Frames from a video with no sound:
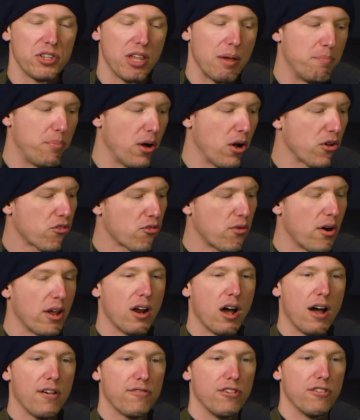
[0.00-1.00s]
They both
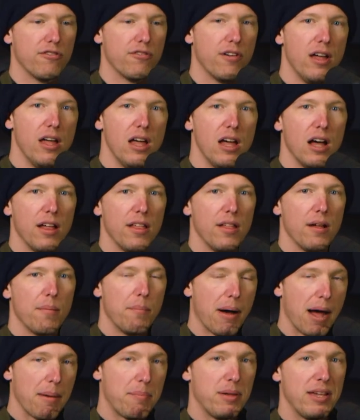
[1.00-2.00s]
run off of
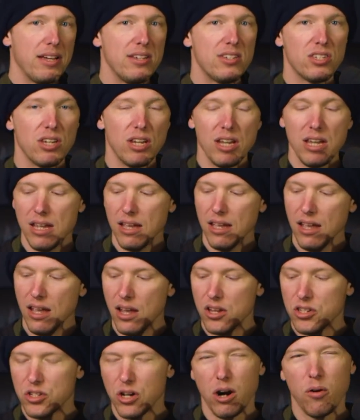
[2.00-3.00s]
my PC,
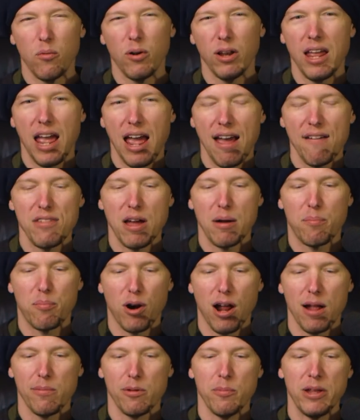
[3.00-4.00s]
so I don't really have that
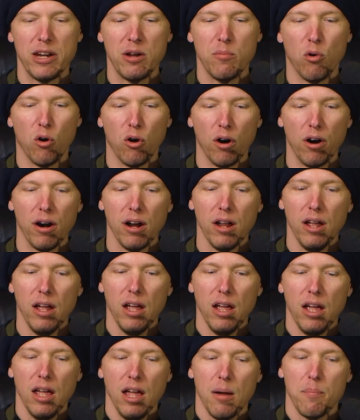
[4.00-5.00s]
problem anymore.
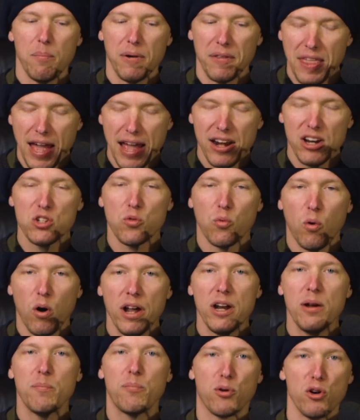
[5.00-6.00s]
But that is
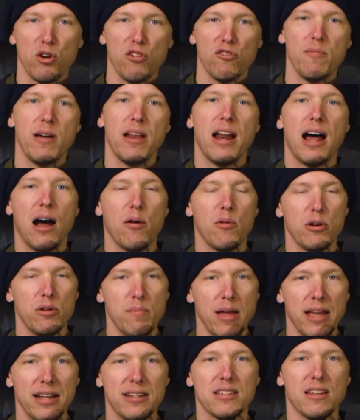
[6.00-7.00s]
one improvement I would
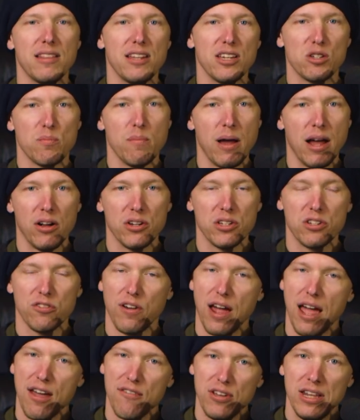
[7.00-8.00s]
make to this mouse.
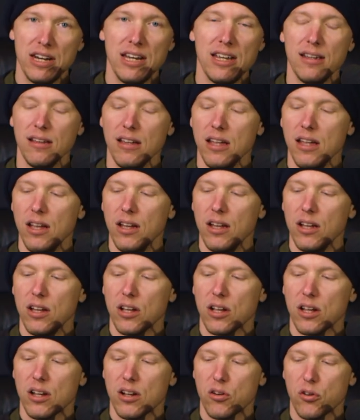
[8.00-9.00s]
If I have any
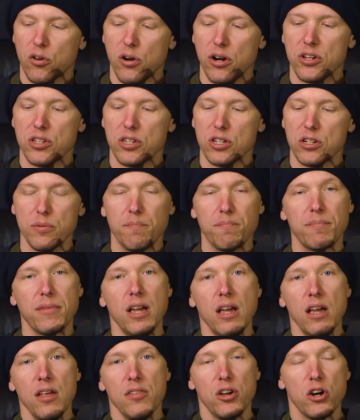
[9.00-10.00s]
criticism.
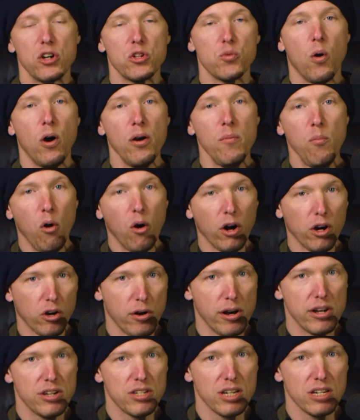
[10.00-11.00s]
There's one more
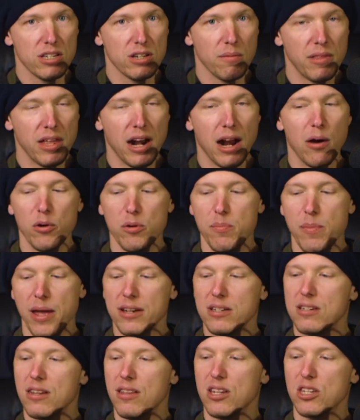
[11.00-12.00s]
criticism that I would
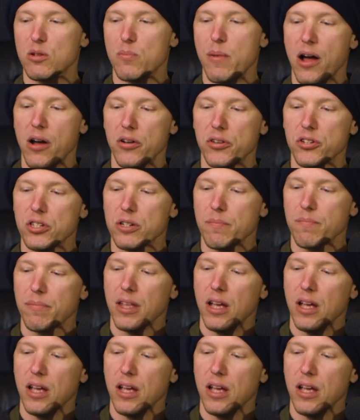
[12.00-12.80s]
make to this mouse.